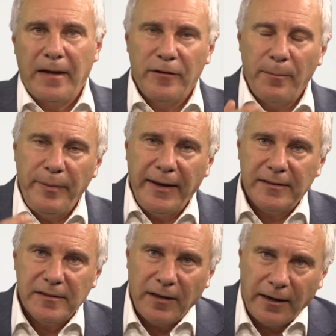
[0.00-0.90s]
the
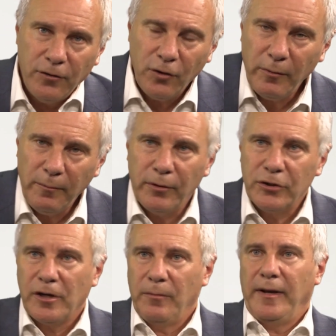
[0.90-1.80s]
biggest, like a normal
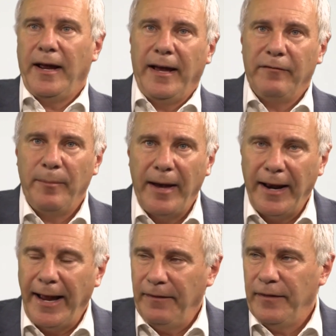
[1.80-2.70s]
bookshop would have
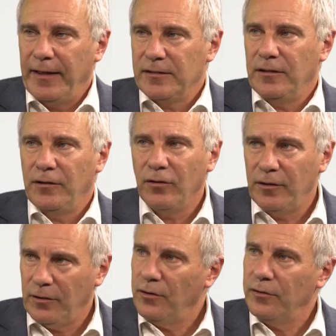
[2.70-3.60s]
about 8,000,
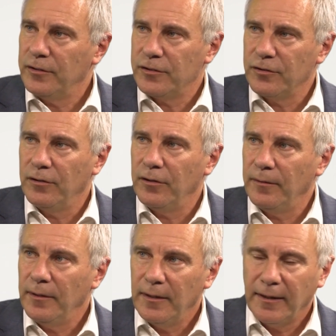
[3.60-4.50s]
your corner
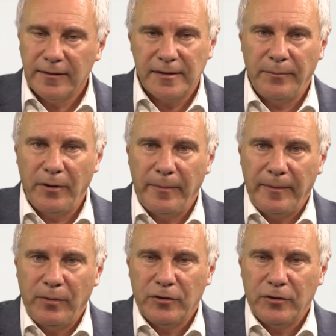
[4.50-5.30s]
store, suburban